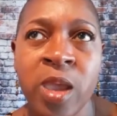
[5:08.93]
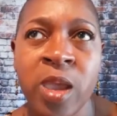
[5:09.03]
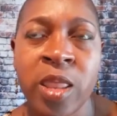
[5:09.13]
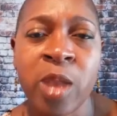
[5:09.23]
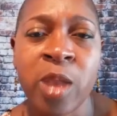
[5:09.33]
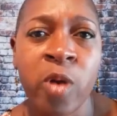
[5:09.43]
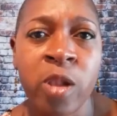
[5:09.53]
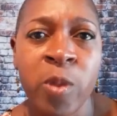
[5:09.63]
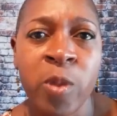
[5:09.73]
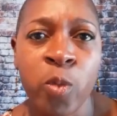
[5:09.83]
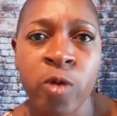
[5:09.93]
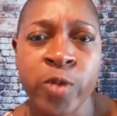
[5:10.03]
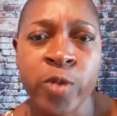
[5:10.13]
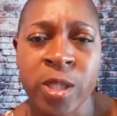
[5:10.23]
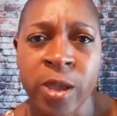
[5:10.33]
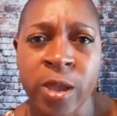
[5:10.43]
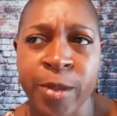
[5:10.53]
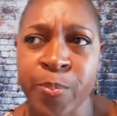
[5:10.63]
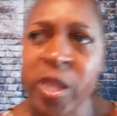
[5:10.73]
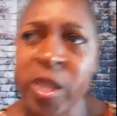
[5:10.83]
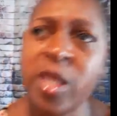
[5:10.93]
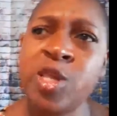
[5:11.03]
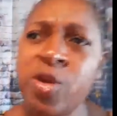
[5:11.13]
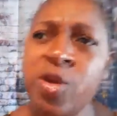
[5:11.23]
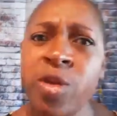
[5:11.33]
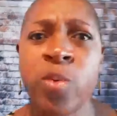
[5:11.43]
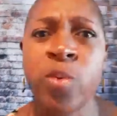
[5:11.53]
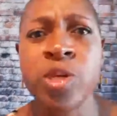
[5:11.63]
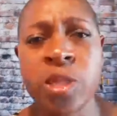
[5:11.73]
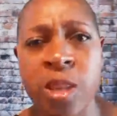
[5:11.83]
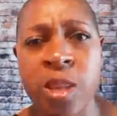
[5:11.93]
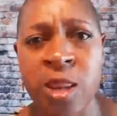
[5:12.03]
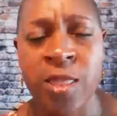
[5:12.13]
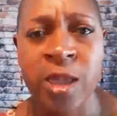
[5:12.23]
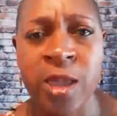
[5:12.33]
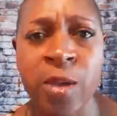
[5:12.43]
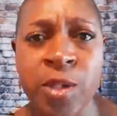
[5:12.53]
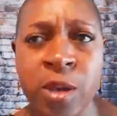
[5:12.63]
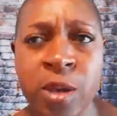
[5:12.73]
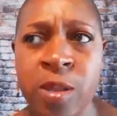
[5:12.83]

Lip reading: that'll probably be more of an insecurity question than anything else.